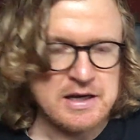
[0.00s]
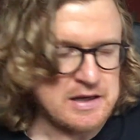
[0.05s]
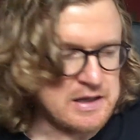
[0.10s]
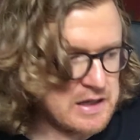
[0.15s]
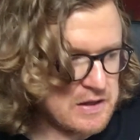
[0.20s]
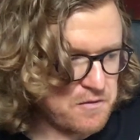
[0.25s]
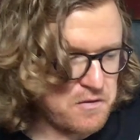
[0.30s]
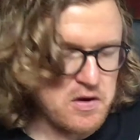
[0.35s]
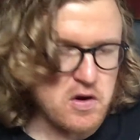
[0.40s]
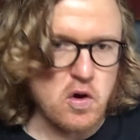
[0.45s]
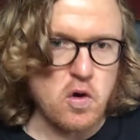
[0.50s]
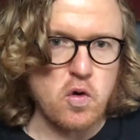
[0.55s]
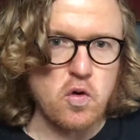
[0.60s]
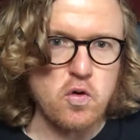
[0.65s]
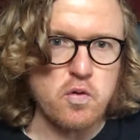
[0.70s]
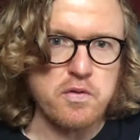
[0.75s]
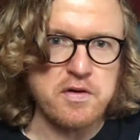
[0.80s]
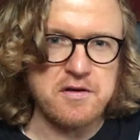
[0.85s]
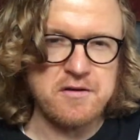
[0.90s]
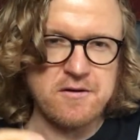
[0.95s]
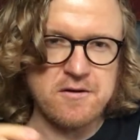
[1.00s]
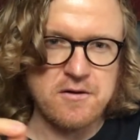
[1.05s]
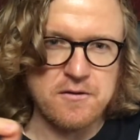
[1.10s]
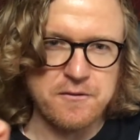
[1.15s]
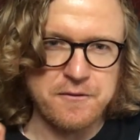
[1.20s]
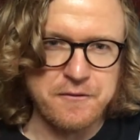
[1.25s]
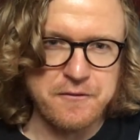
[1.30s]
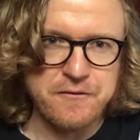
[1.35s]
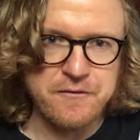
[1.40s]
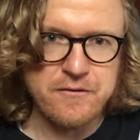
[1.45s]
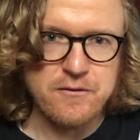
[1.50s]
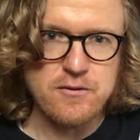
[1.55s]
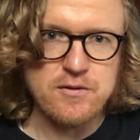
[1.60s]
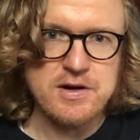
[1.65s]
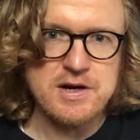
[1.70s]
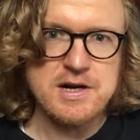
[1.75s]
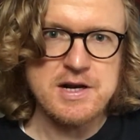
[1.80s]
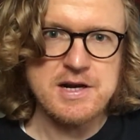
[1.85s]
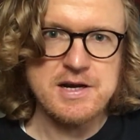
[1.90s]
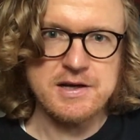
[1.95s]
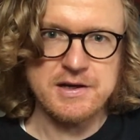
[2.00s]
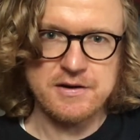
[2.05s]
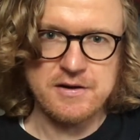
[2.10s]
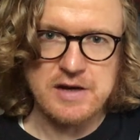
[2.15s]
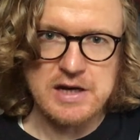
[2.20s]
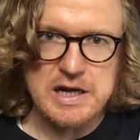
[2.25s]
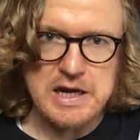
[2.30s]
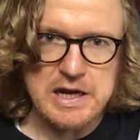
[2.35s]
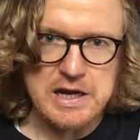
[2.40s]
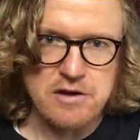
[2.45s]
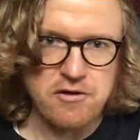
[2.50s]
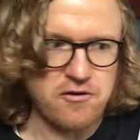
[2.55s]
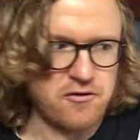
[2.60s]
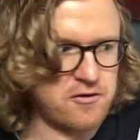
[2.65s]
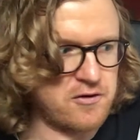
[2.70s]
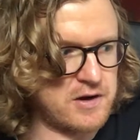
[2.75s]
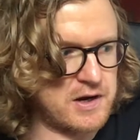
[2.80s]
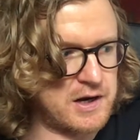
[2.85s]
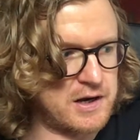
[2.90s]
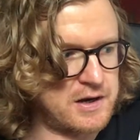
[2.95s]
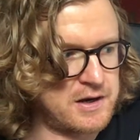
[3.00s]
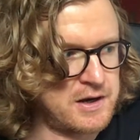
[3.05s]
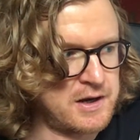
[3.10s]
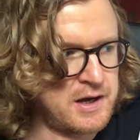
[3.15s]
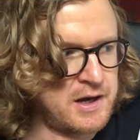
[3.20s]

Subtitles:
give it always your full attention.